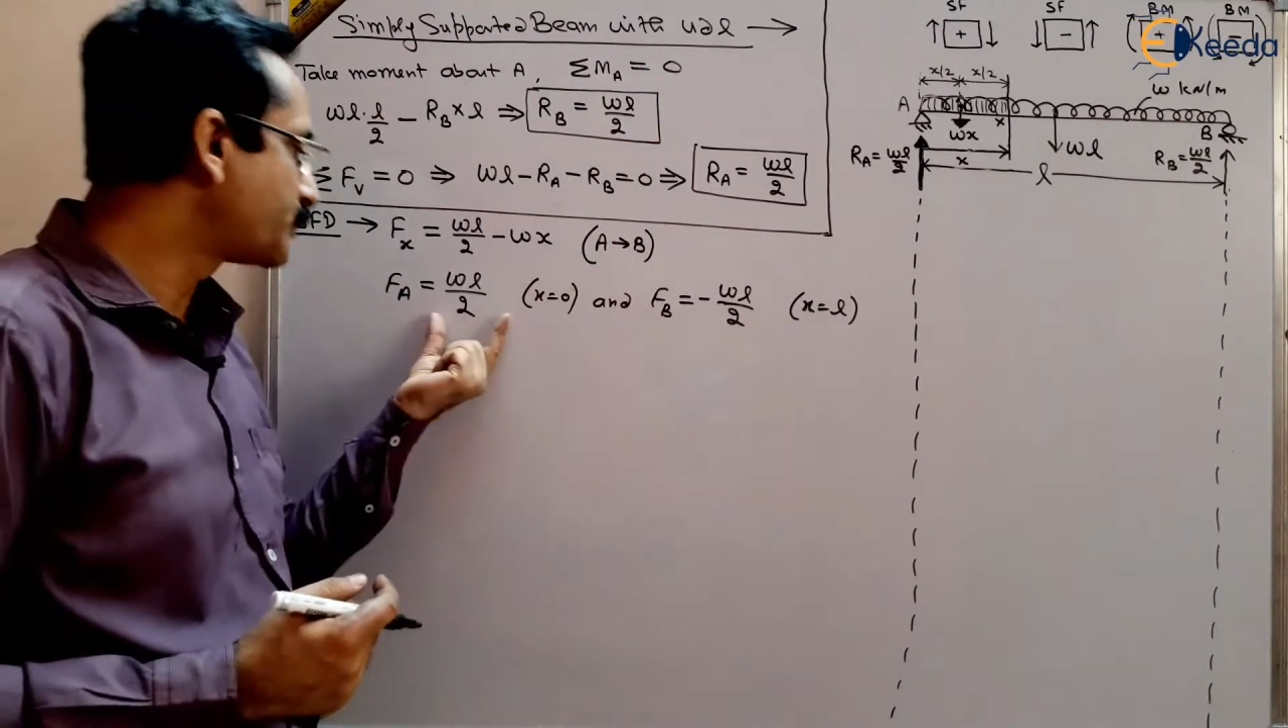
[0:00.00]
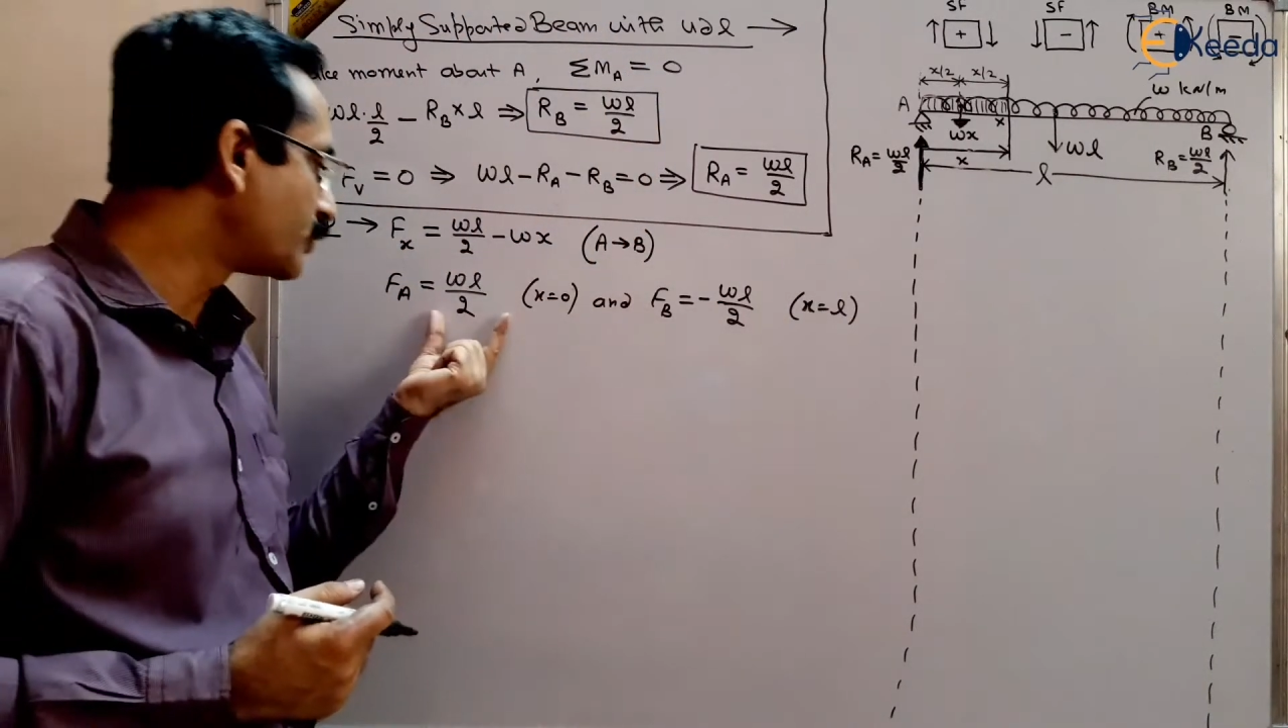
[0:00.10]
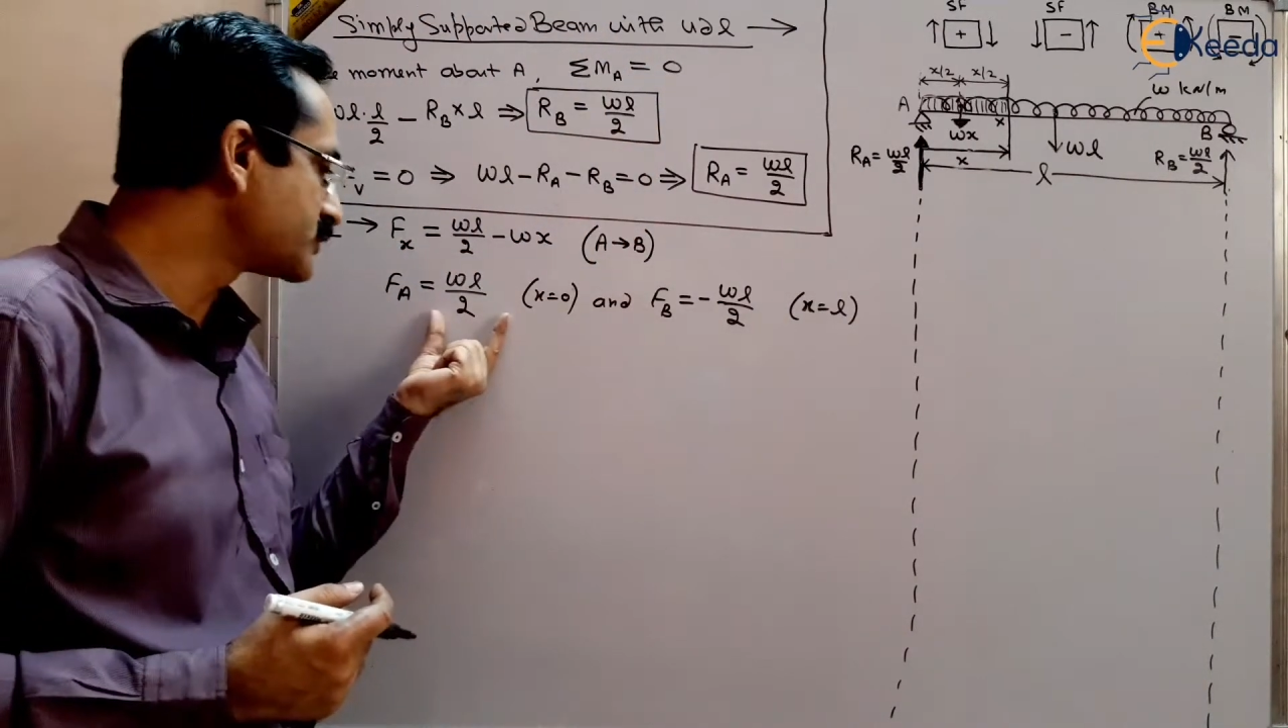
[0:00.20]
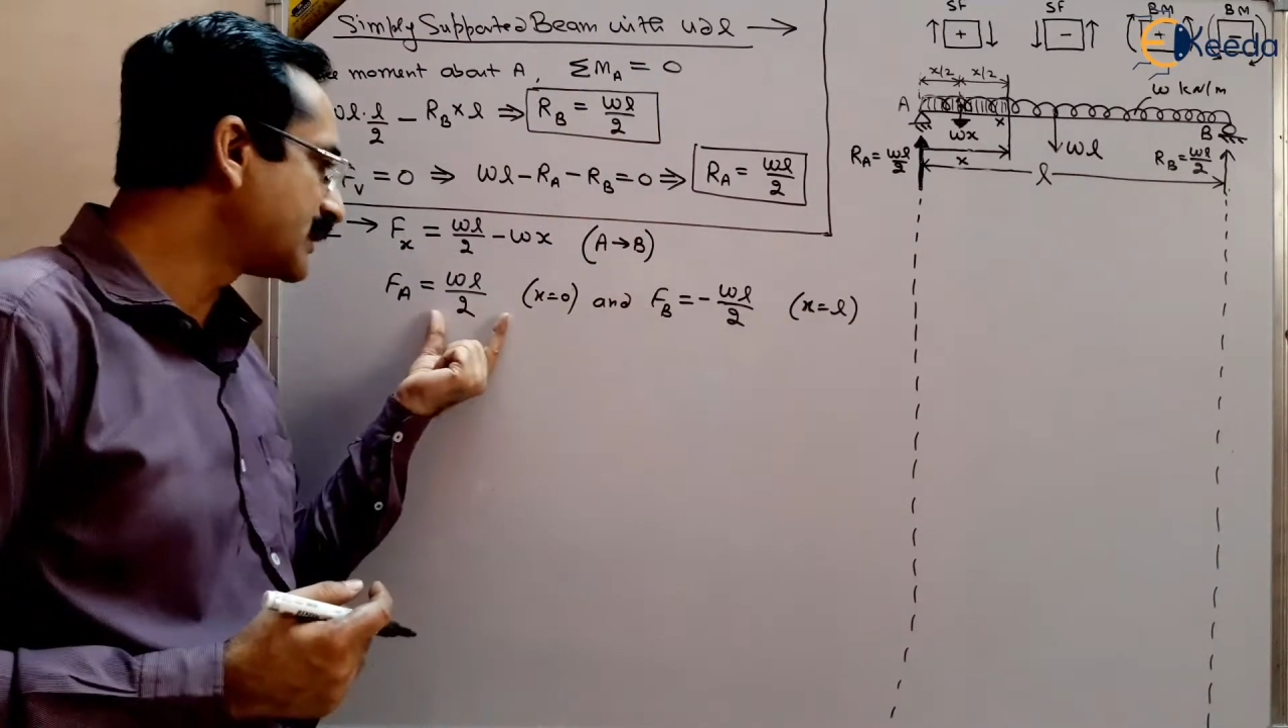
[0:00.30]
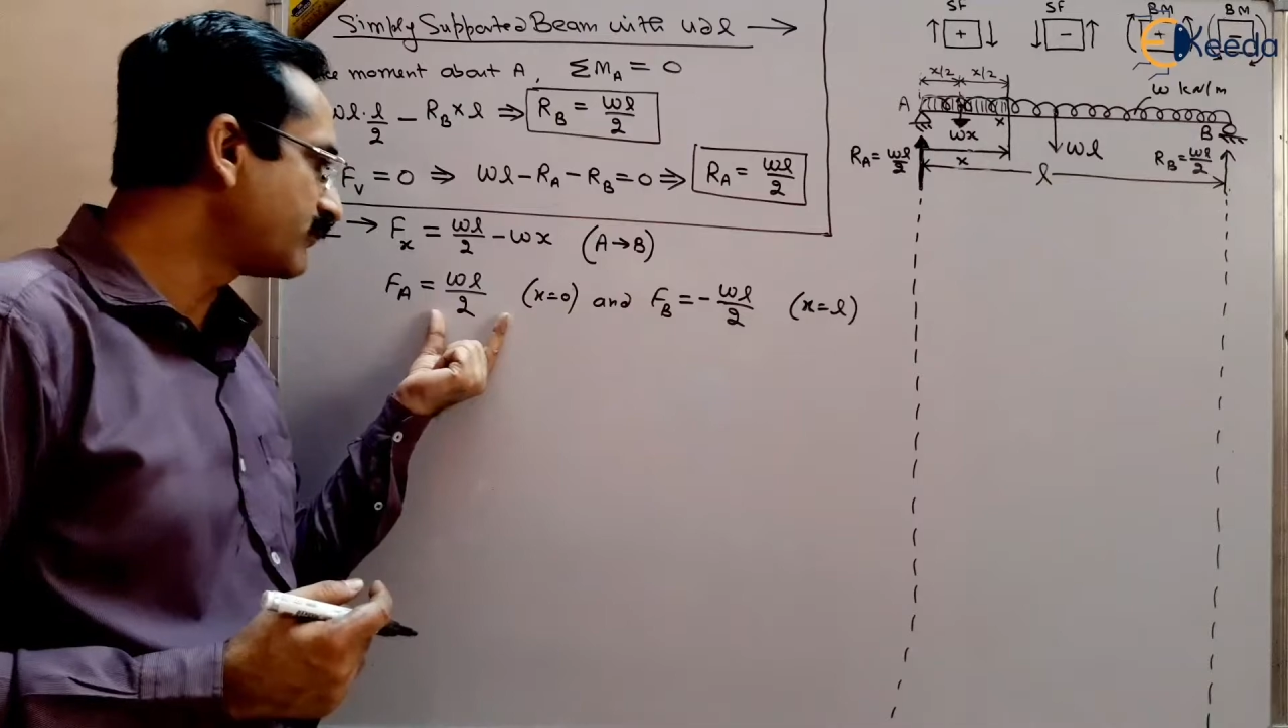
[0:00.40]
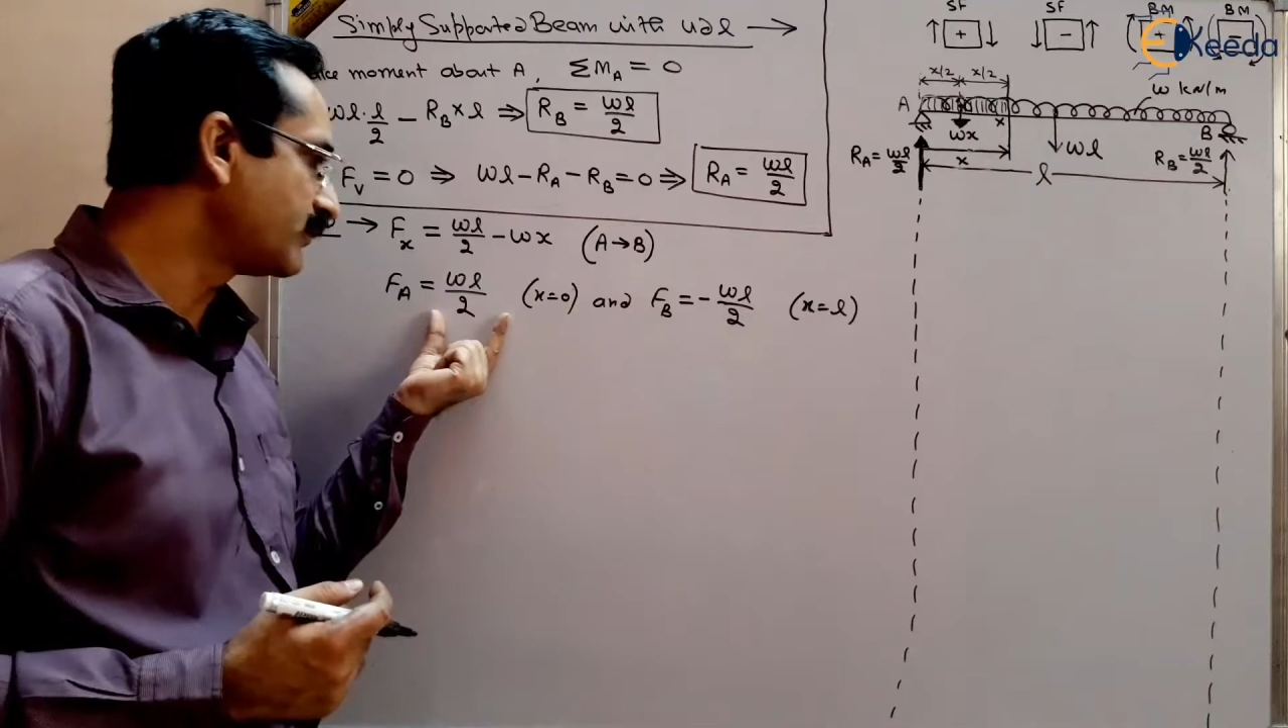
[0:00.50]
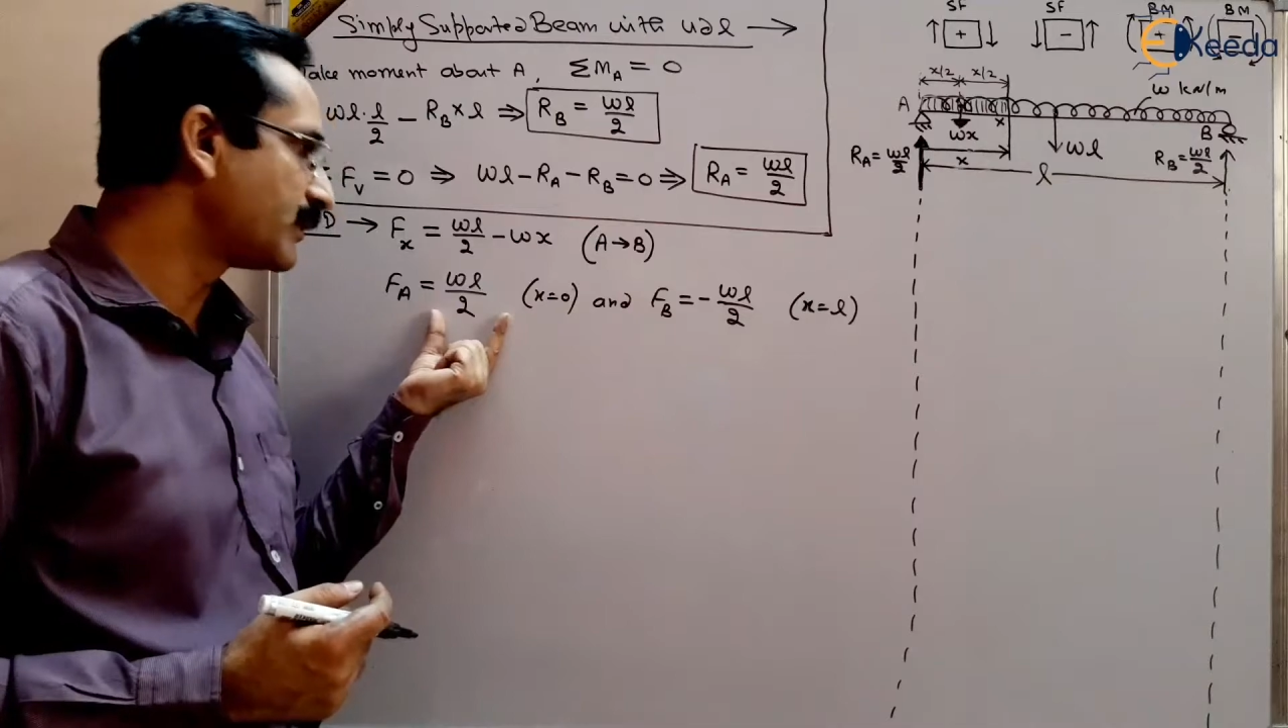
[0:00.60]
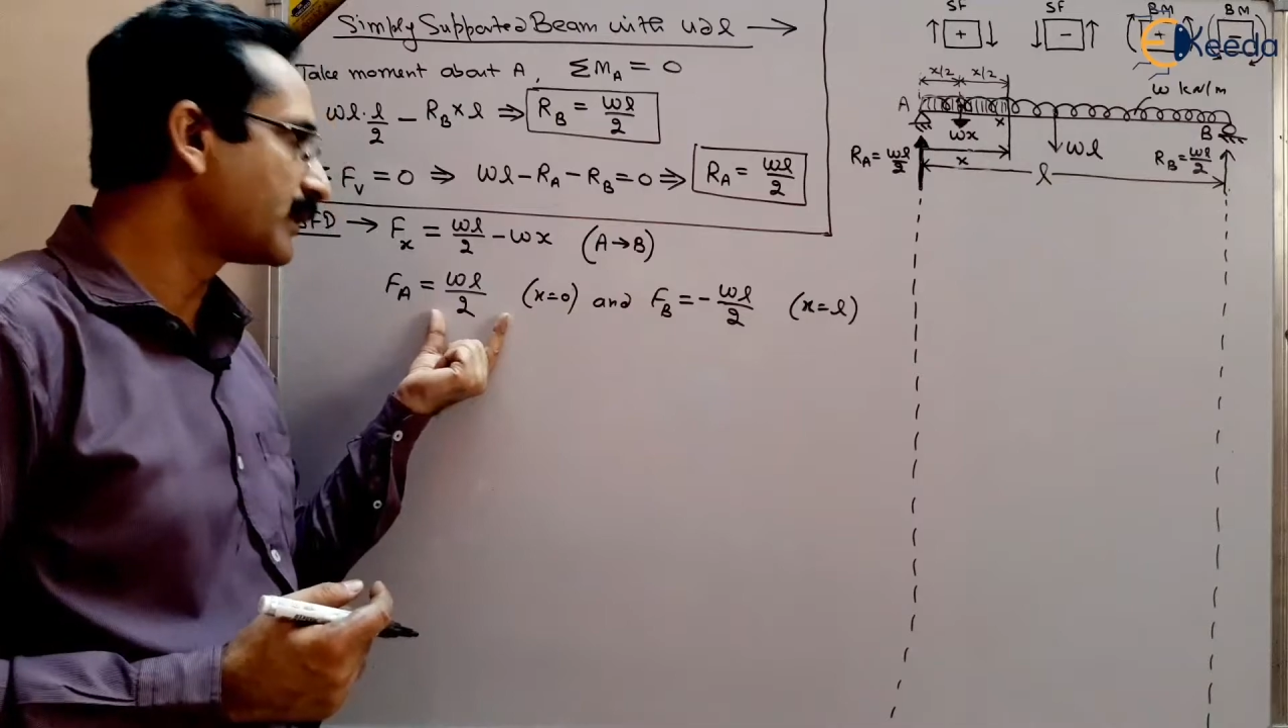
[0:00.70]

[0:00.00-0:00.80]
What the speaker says: positive